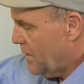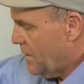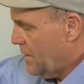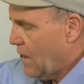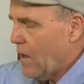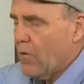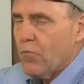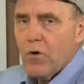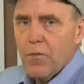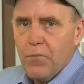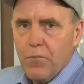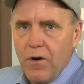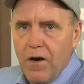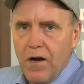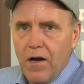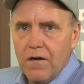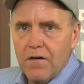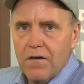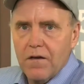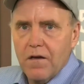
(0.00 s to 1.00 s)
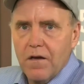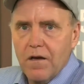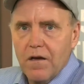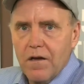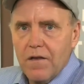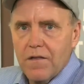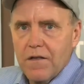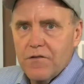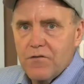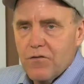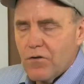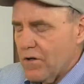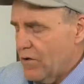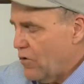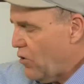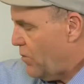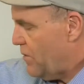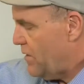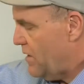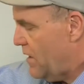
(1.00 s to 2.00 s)
and we're proud that you can
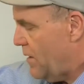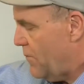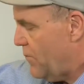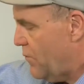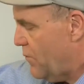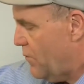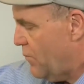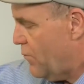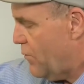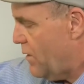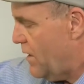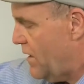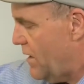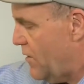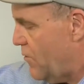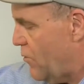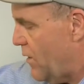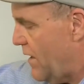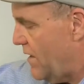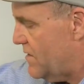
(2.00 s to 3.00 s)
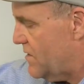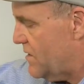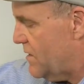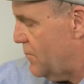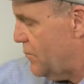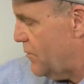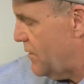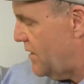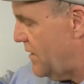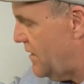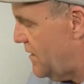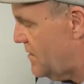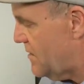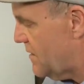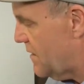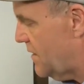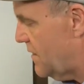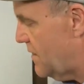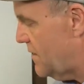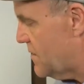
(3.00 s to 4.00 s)
open it up really quite simply and
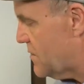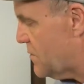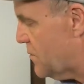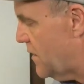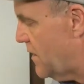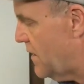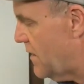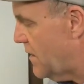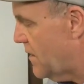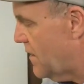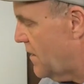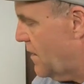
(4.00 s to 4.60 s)
easily this way,